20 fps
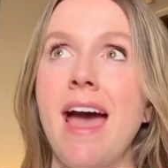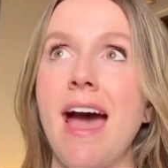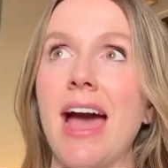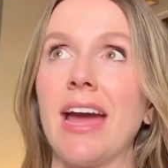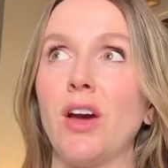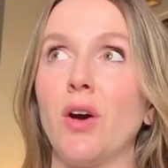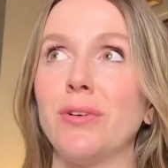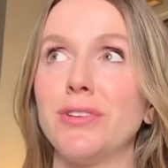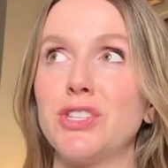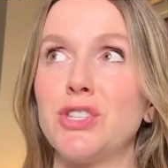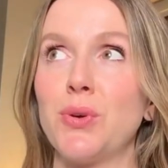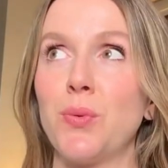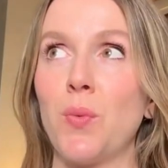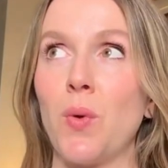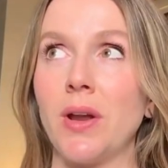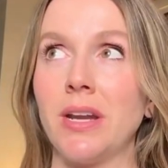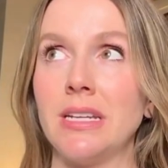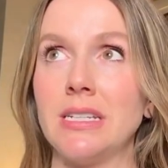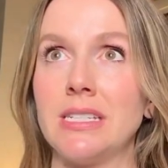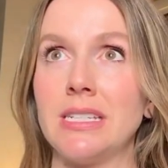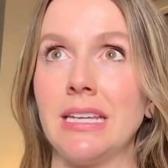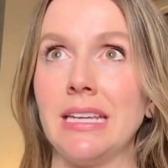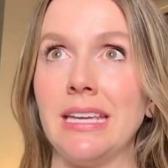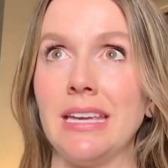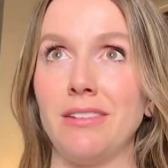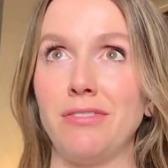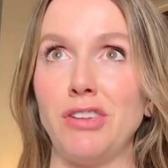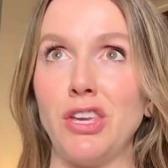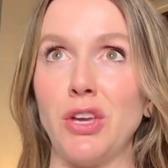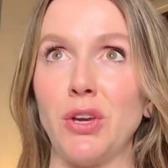I also wanted to
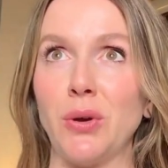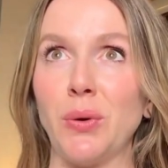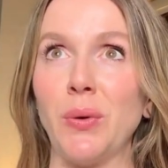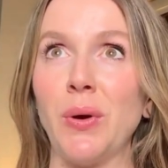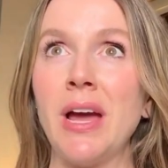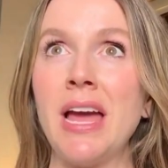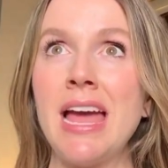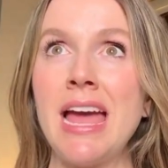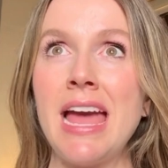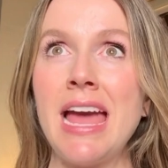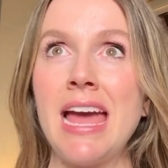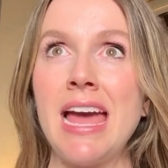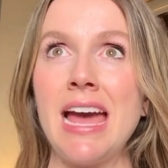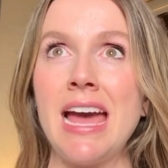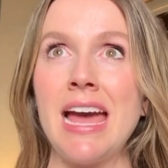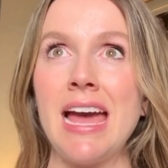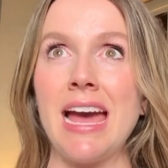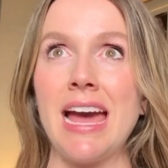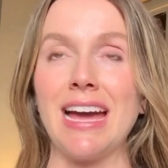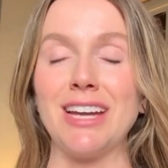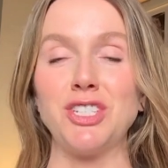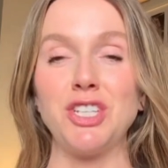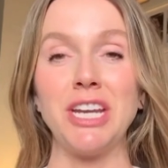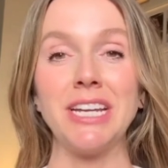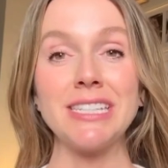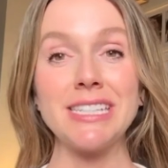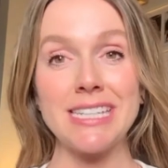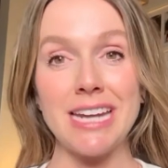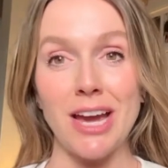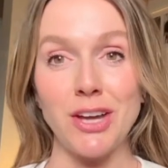give you a
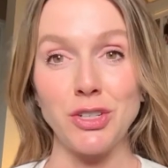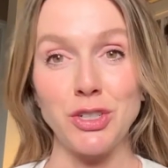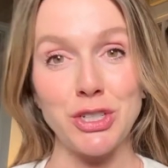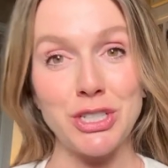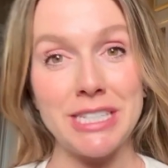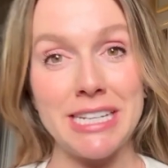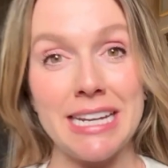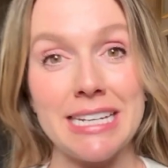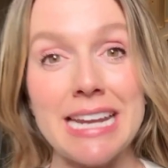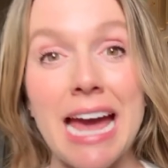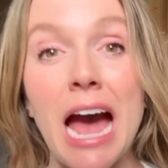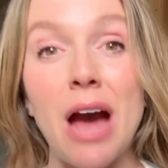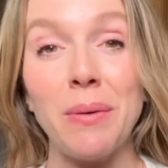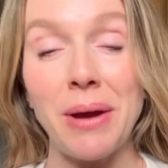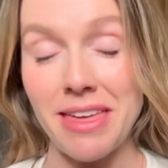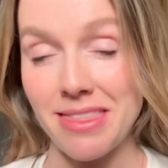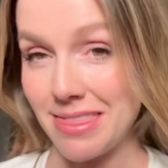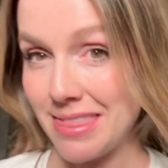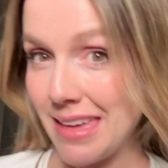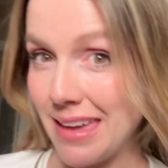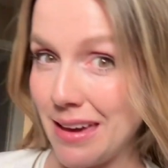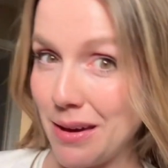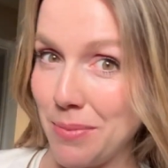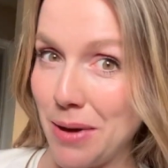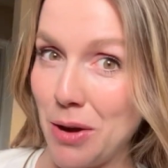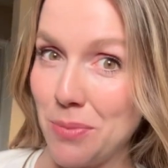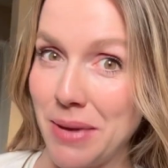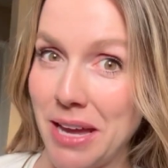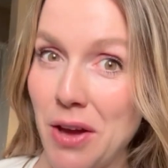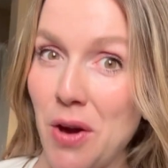chance to understand how I think
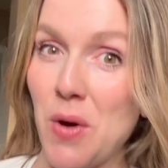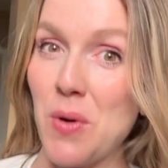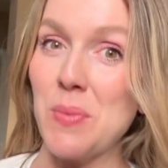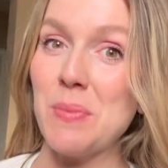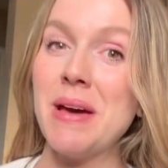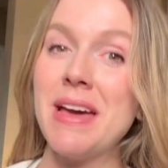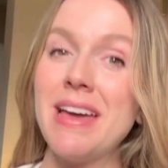about my home